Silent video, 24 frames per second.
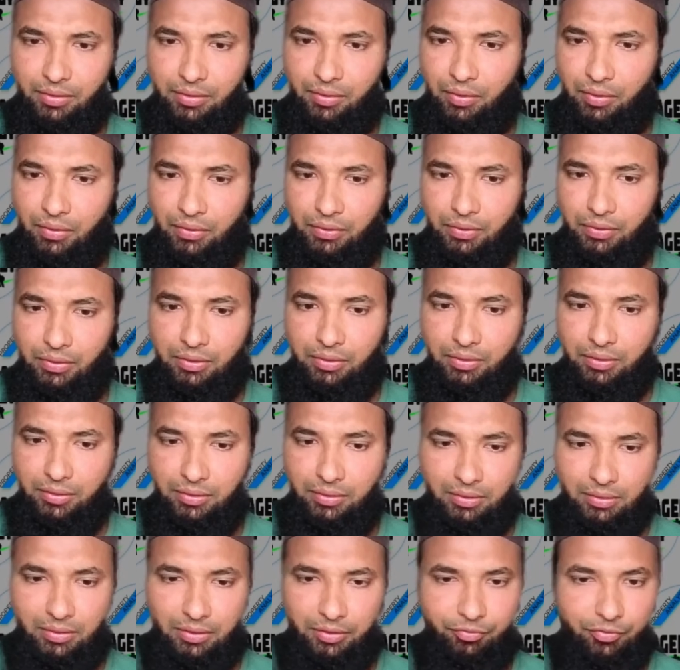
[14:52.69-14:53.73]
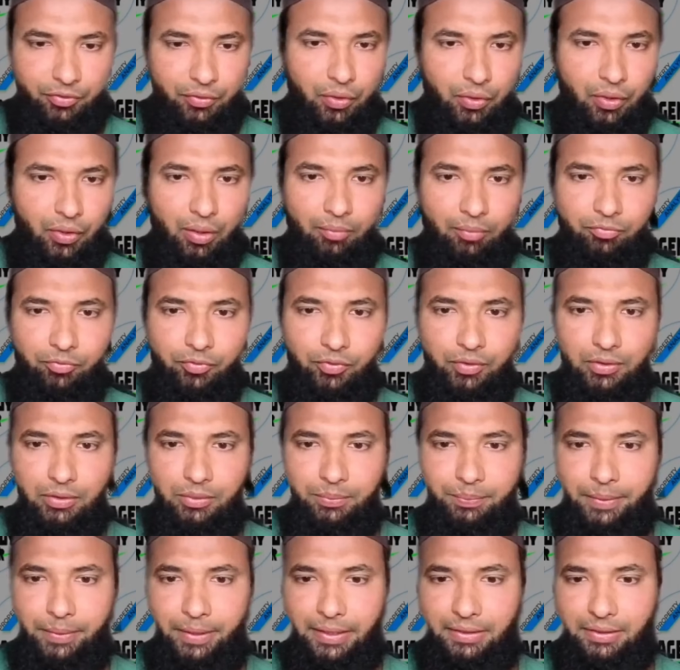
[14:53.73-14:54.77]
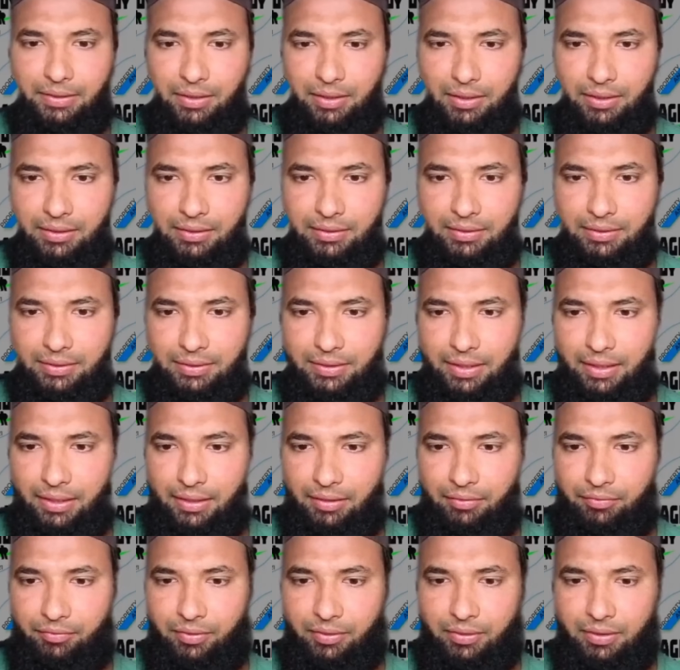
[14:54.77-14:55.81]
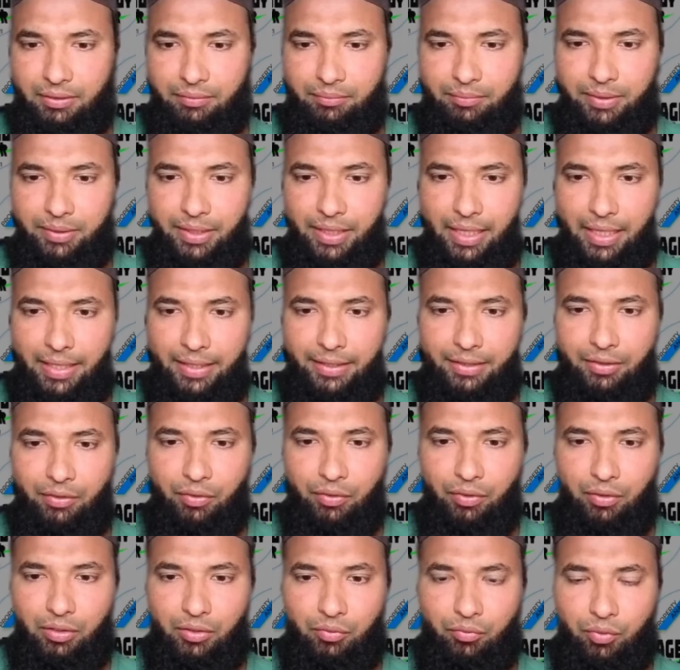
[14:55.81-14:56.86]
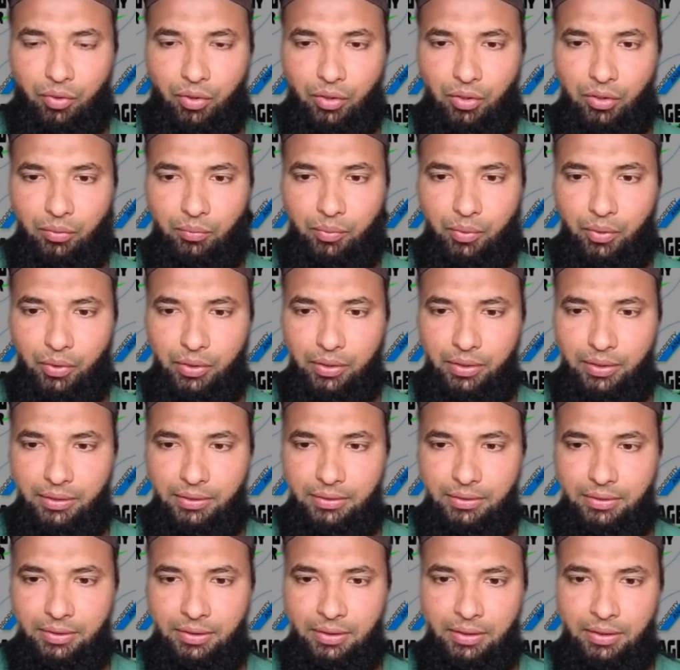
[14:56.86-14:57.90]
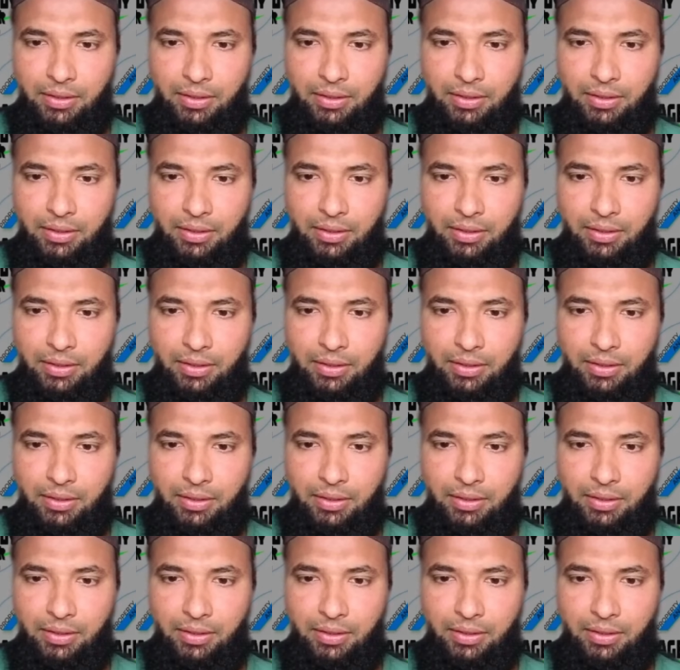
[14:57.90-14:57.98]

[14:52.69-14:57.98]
Not only this, if you opt for spatial risk check, we will be adding all the water bodies,